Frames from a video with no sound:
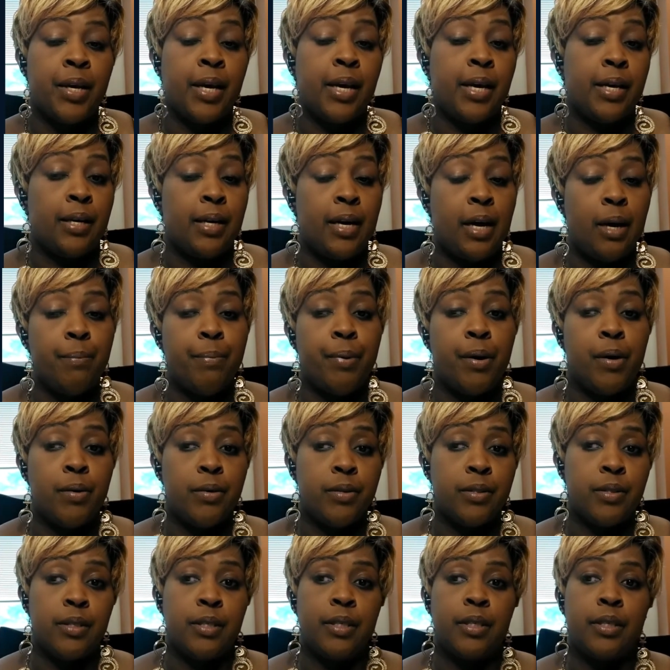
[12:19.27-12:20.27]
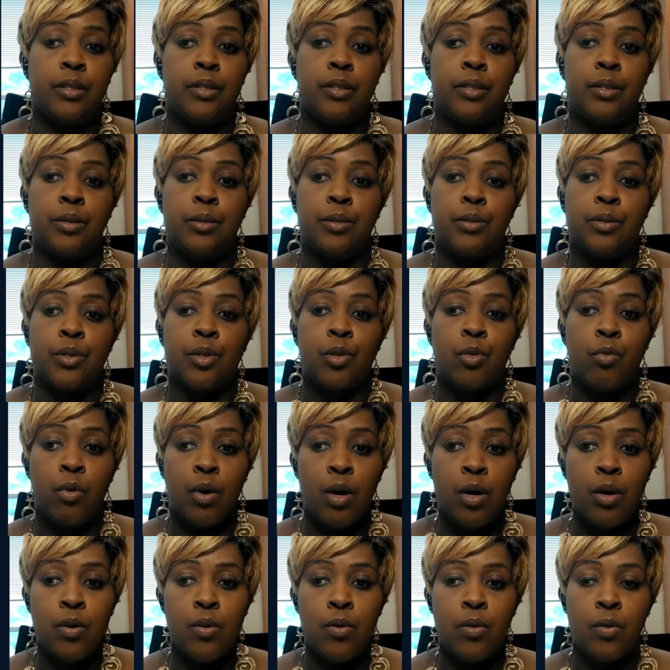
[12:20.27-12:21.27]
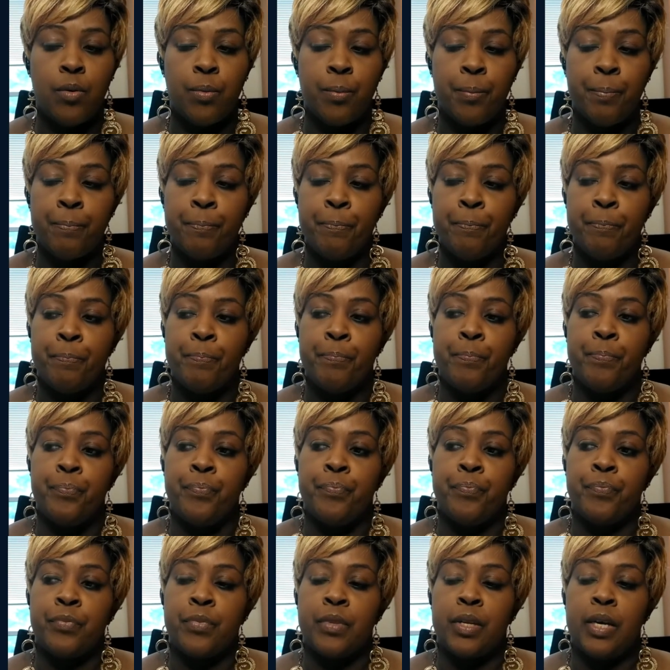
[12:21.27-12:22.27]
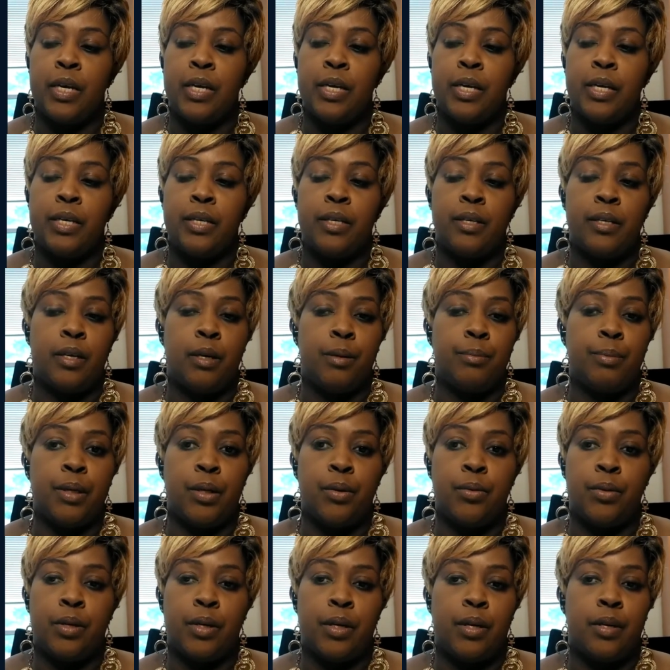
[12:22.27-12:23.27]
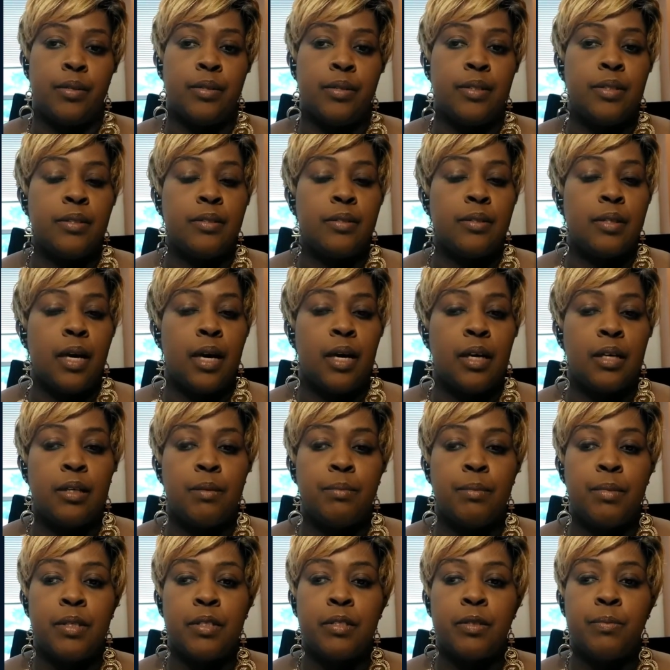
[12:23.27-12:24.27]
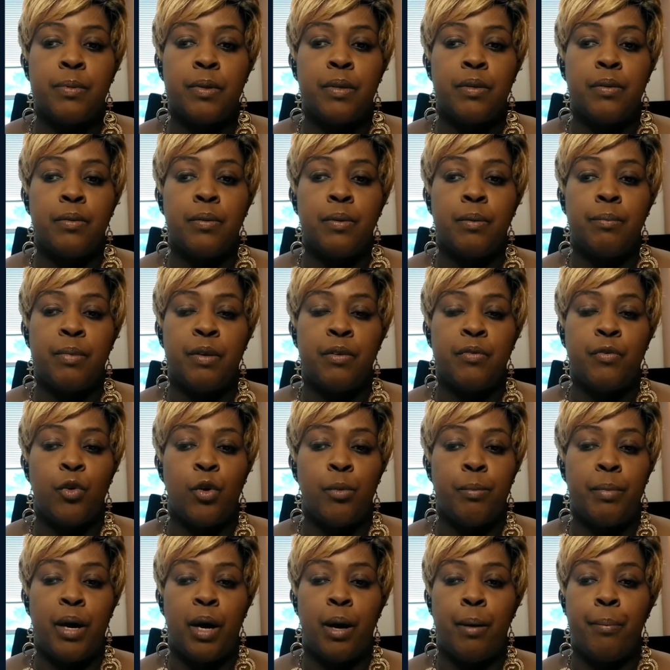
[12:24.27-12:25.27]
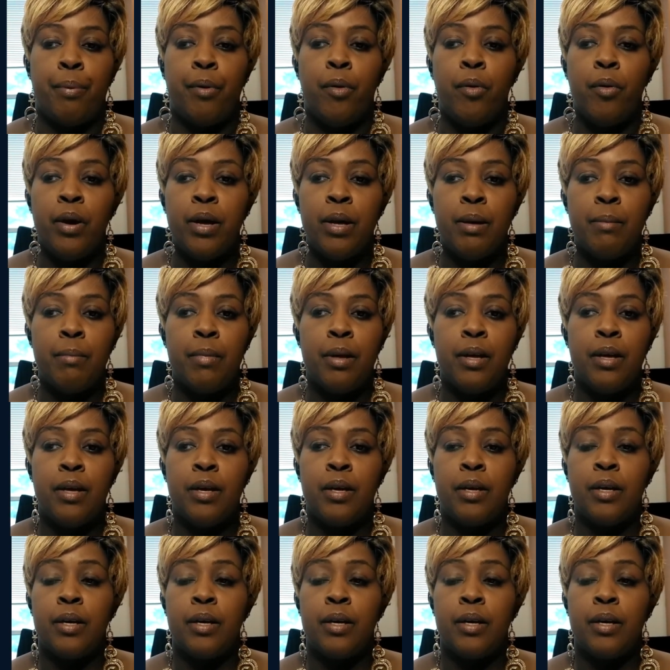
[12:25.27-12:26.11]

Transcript: And I personally had used Chrome and had uploaded all these documents before my appointment.